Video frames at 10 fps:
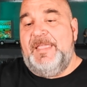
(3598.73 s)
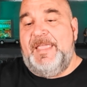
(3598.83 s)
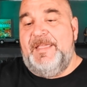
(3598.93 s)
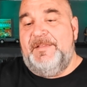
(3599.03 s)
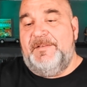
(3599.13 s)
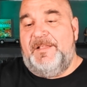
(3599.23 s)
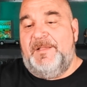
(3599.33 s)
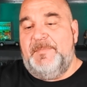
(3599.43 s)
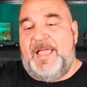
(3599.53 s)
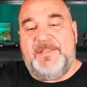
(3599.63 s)
and
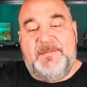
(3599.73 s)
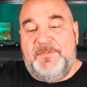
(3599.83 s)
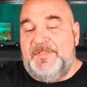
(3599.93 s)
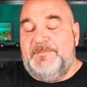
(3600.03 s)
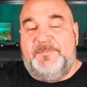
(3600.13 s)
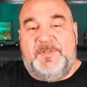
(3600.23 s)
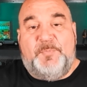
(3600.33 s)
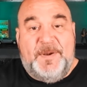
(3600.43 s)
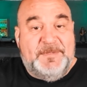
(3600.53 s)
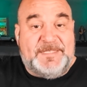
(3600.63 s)
I'll give you the
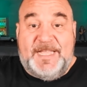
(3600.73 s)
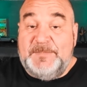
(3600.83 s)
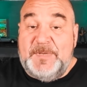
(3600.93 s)
premise, guys.